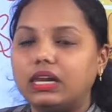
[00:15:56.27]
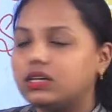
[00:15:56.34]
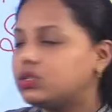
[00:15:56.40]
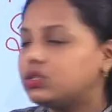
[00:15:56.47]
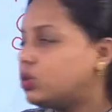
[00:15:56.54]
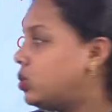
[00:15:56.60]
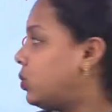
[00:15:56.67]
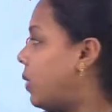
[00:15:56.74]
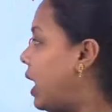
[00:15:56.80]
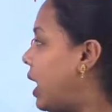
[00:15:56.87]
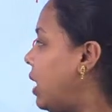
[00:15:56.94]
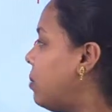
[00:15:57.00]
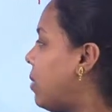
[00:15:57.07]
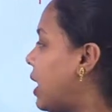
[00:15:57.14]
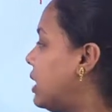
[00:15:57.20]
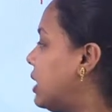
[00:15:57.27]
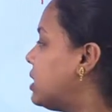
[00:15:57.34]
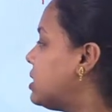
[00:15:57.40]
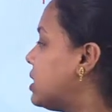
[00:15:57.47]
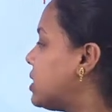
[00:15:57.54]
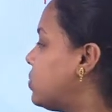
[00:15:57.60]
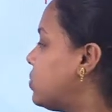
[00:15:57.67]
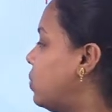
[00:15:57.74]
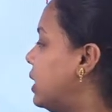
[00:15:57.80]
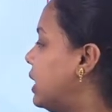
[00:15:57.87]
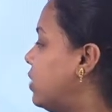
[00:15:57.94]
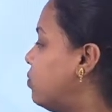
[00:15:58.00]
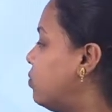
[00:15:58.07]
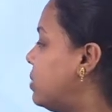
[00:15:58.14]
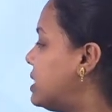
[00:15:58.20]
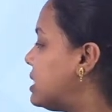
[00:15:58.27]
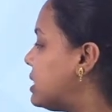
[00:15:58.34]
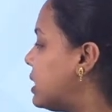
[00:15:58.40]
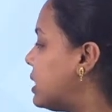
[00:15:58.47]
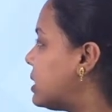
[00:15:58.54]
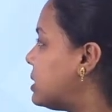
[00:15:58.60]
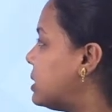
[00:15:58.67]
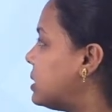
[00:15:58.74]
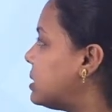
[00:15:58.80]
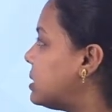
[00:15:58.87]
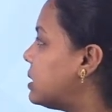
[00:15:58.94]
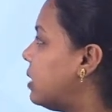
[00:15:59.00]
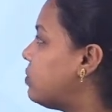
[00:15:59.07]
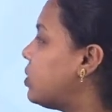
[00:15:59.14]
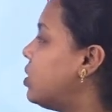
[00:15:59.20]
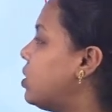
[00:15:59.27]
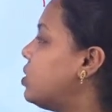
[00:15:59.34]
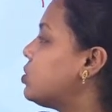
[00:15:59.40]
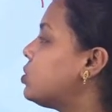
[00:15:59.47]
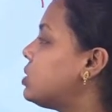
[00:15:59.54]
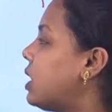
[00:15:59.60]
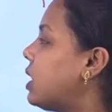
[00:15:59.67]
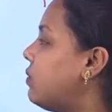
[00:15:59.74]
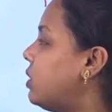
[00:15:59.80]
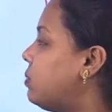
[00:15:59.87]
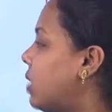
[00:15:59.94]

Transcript: So 12 minus 6 will give me 6 itself. So 7